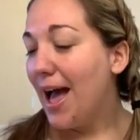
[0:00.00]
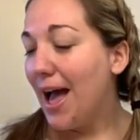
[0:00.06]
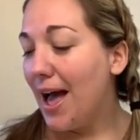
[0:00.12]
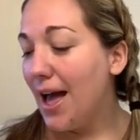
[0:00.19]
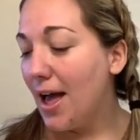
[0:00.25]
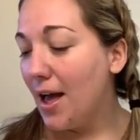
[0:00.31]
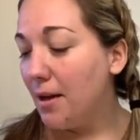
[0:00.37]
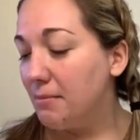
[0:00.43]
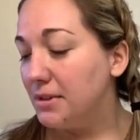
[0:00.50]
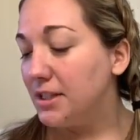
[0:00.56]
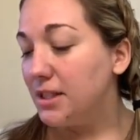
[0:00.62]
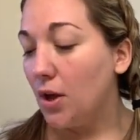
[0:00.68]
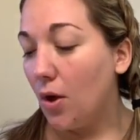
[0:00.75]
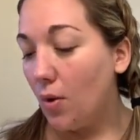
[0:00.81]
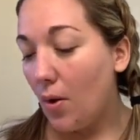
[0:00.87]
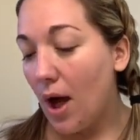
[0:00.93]

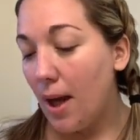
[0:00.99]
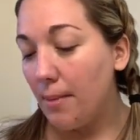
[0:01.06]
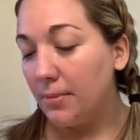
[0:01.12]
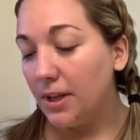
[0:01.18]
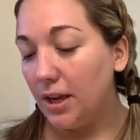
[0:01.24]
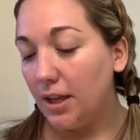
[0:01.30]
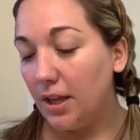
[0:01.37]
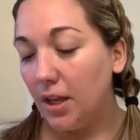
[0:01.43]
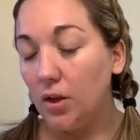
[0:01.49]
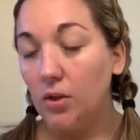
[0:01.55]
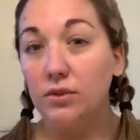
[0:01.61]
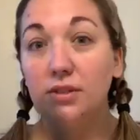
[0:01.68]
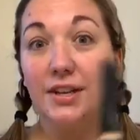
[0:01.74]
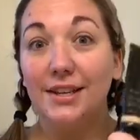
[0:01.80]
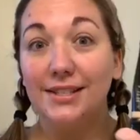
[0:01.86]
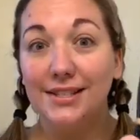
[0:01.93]
So I'm going to
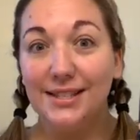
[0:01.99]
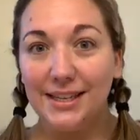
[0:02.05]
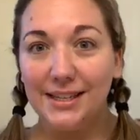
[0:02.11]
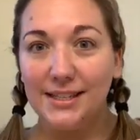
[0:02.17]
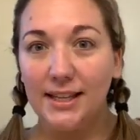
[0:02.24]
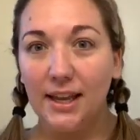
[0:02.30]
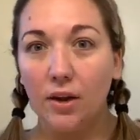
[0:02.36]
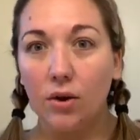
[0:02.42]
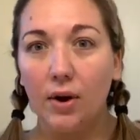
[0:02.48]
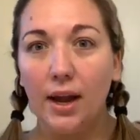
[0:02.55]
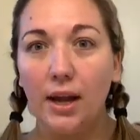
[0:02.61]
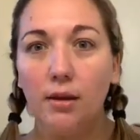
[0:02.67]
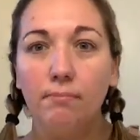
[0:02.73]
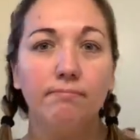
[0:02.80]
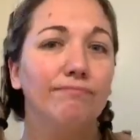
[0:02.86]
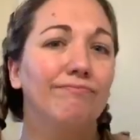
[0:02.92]
use a CC
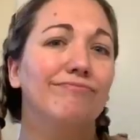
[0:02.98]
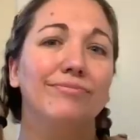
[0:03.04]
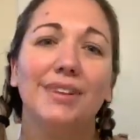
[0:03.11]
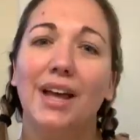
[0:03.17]
cream.